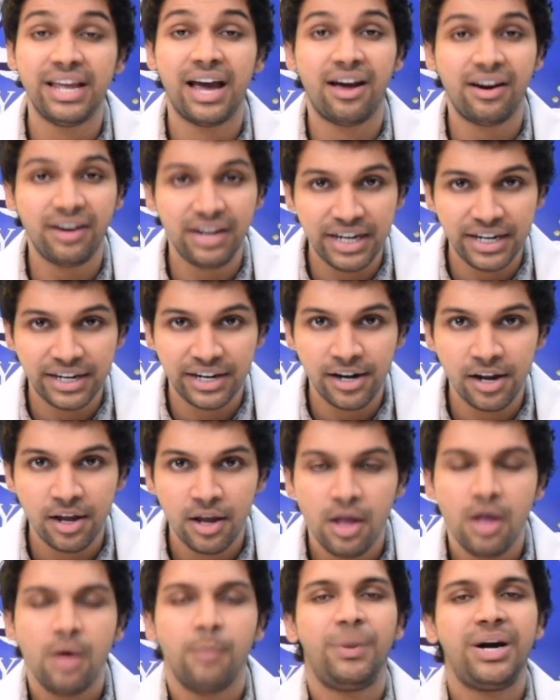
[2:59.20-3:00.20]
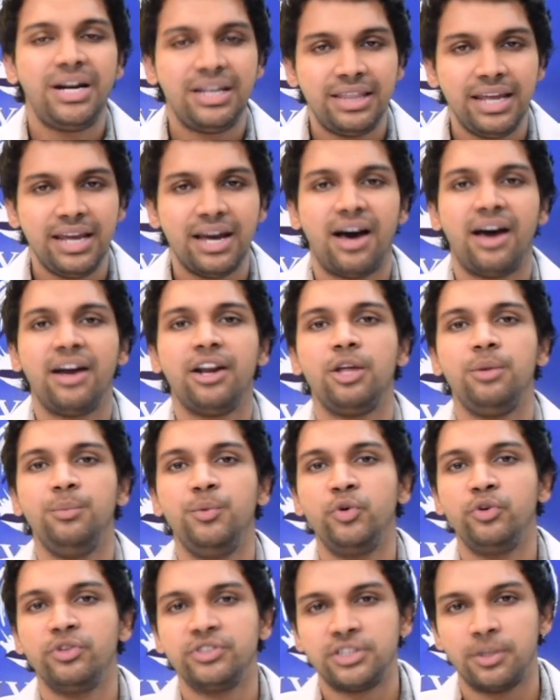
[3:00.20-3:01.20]
are needed, but they are
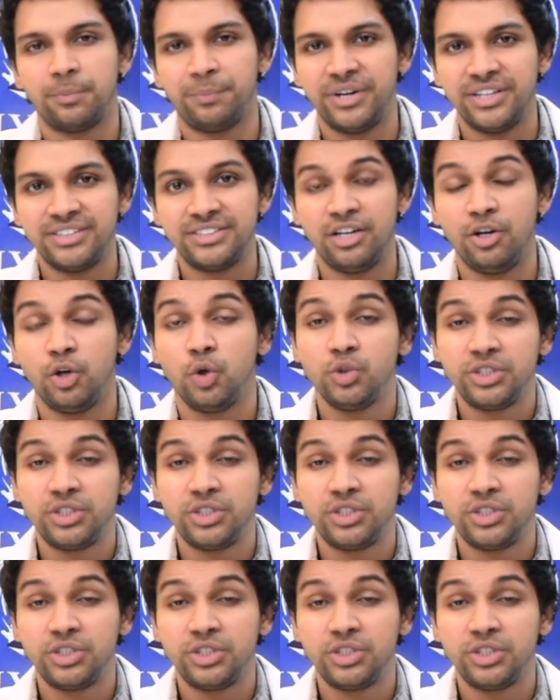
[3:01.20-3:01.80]
immunosuppressant.